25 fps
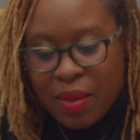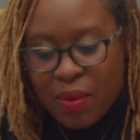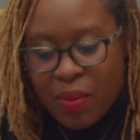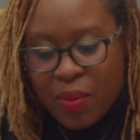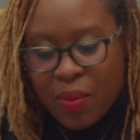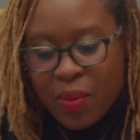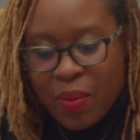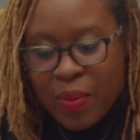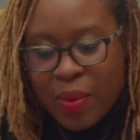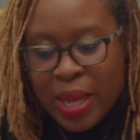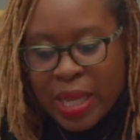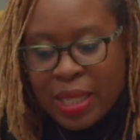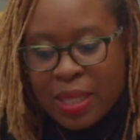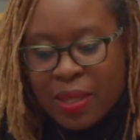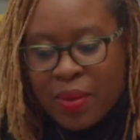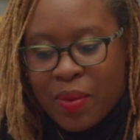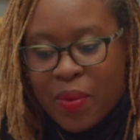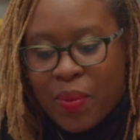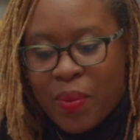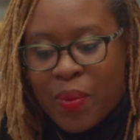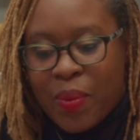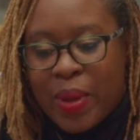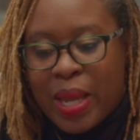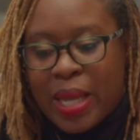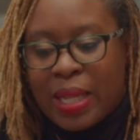
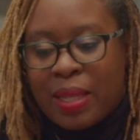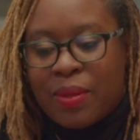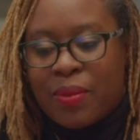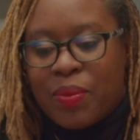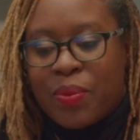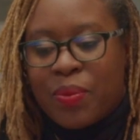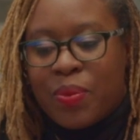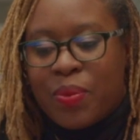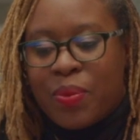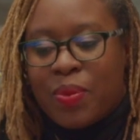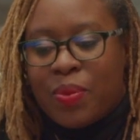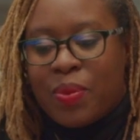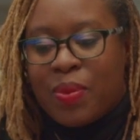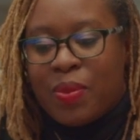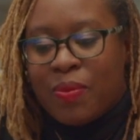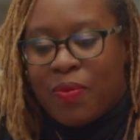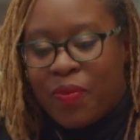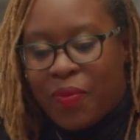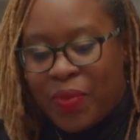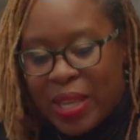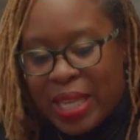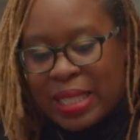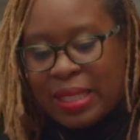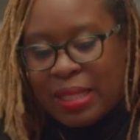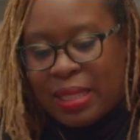when
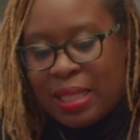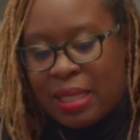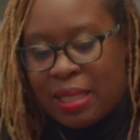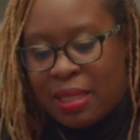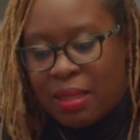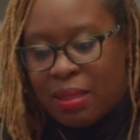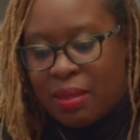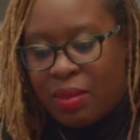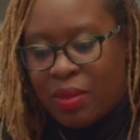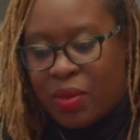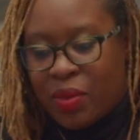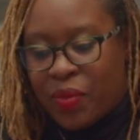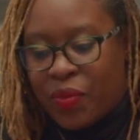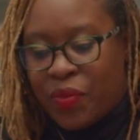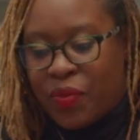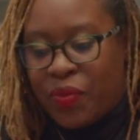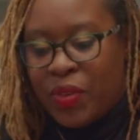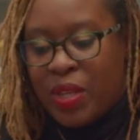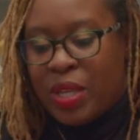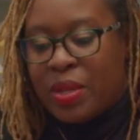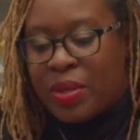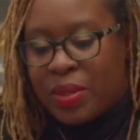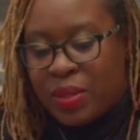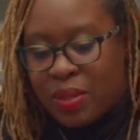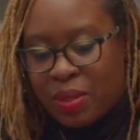facing your
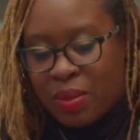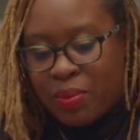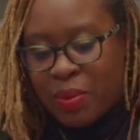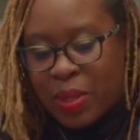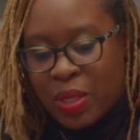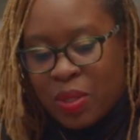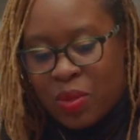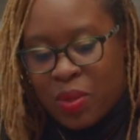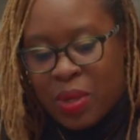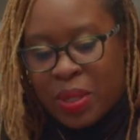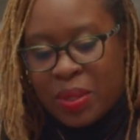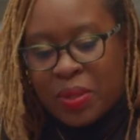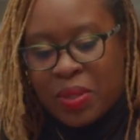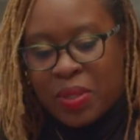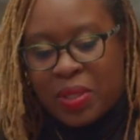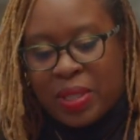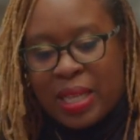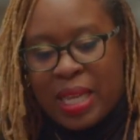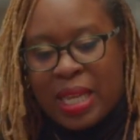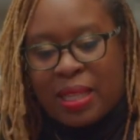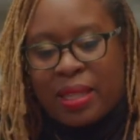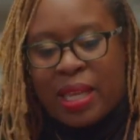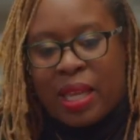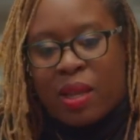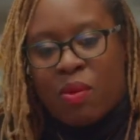fears, when you
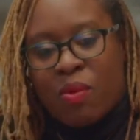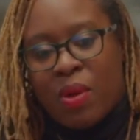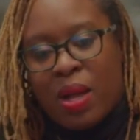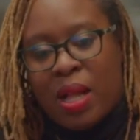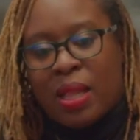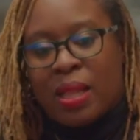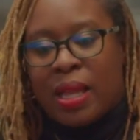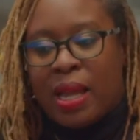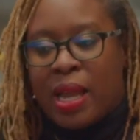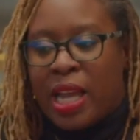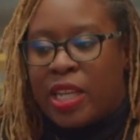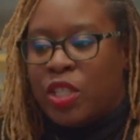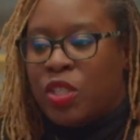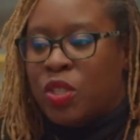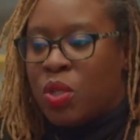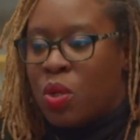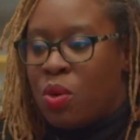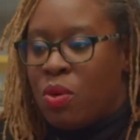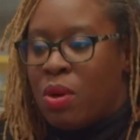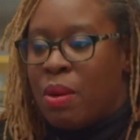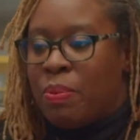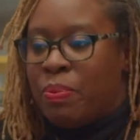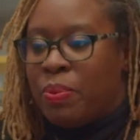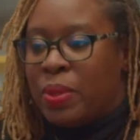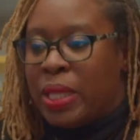understand, like, well, I
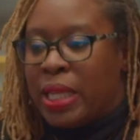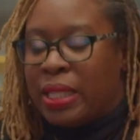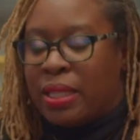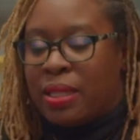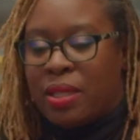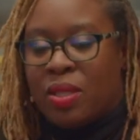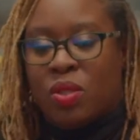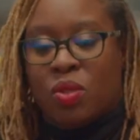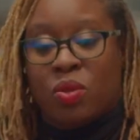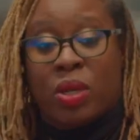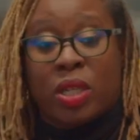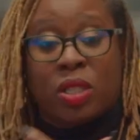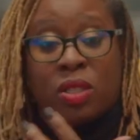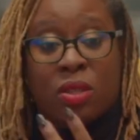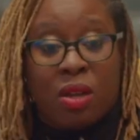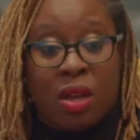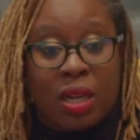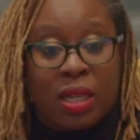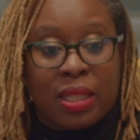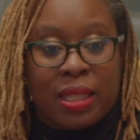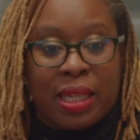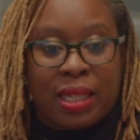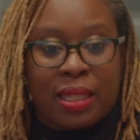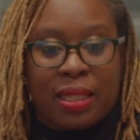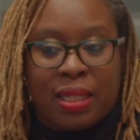show up like this or I
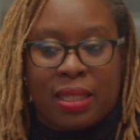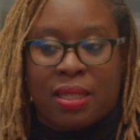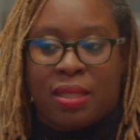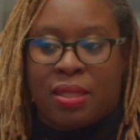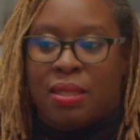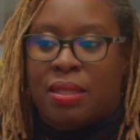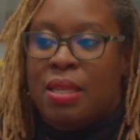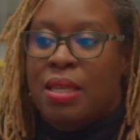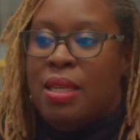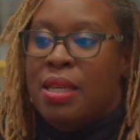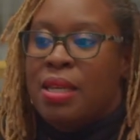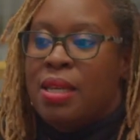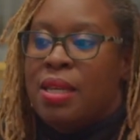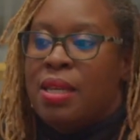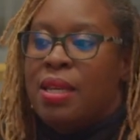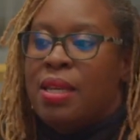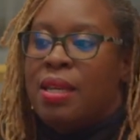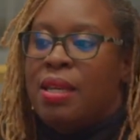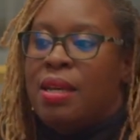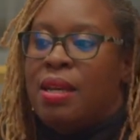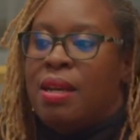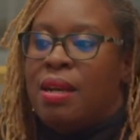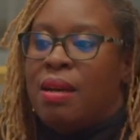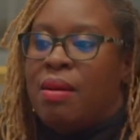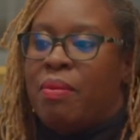talk like this
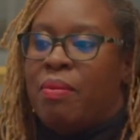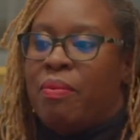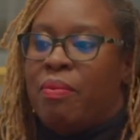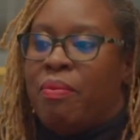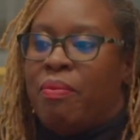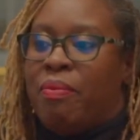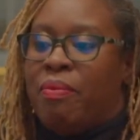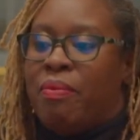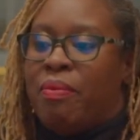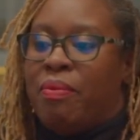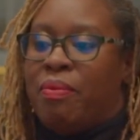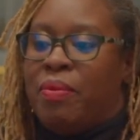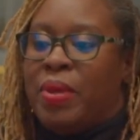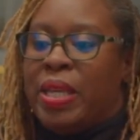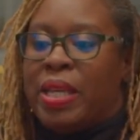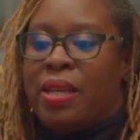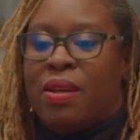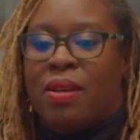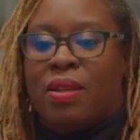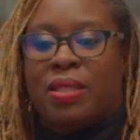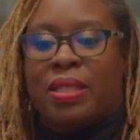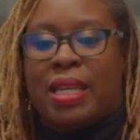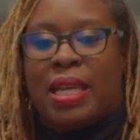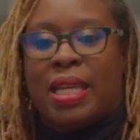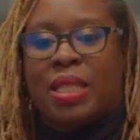
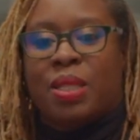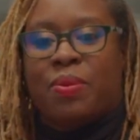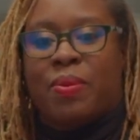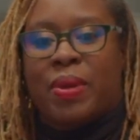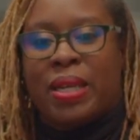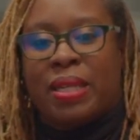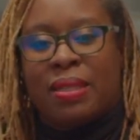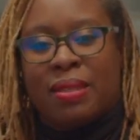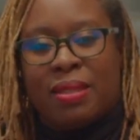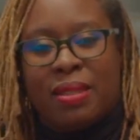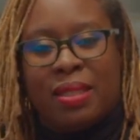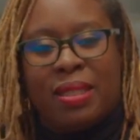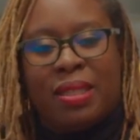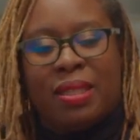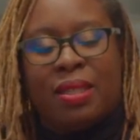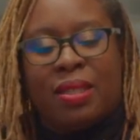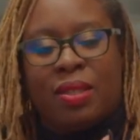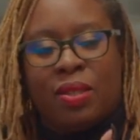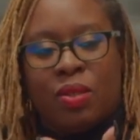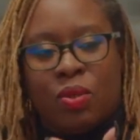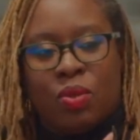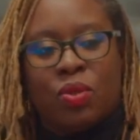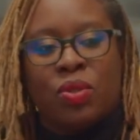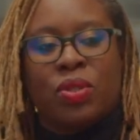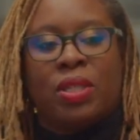because X, Y, and Z,
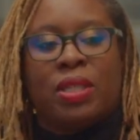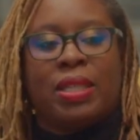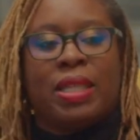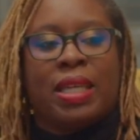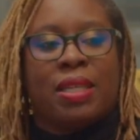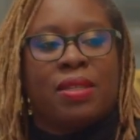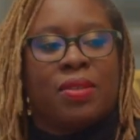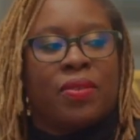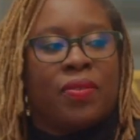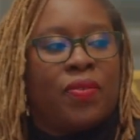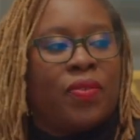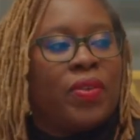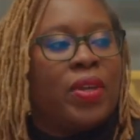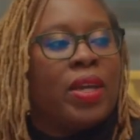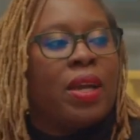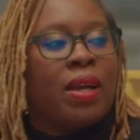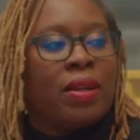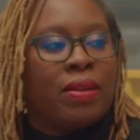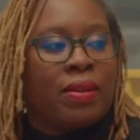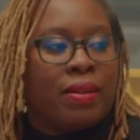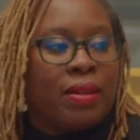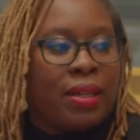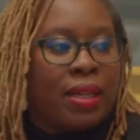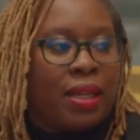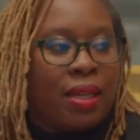usually there's a fear
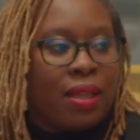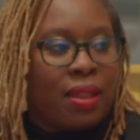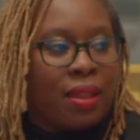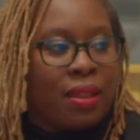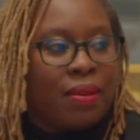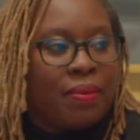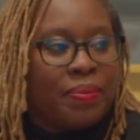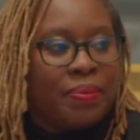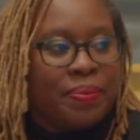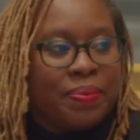underneath.